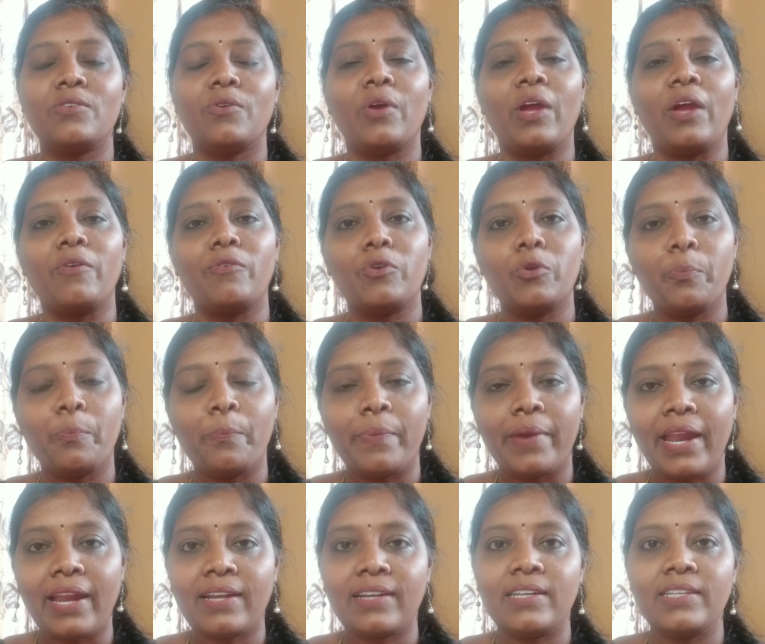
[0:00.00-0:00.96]
You have to
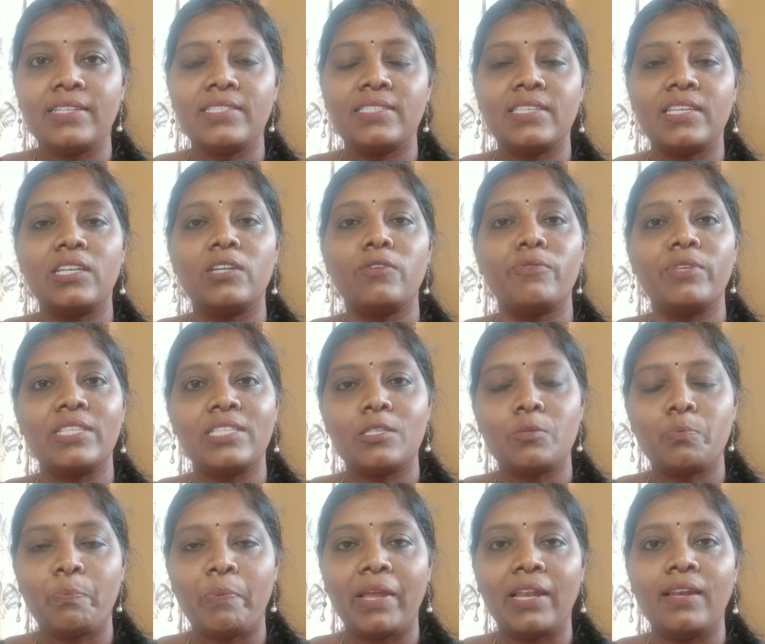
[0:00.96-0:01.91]
practice it with
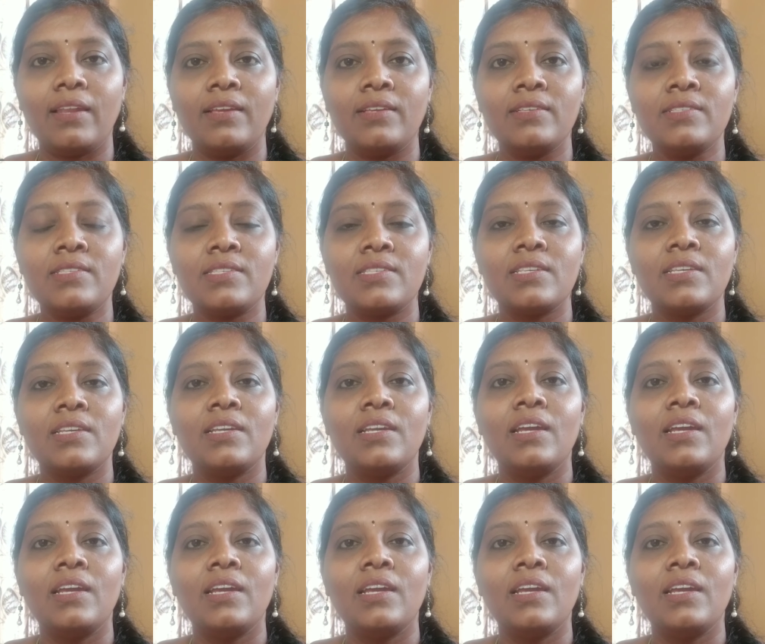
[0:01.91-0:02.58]
spellings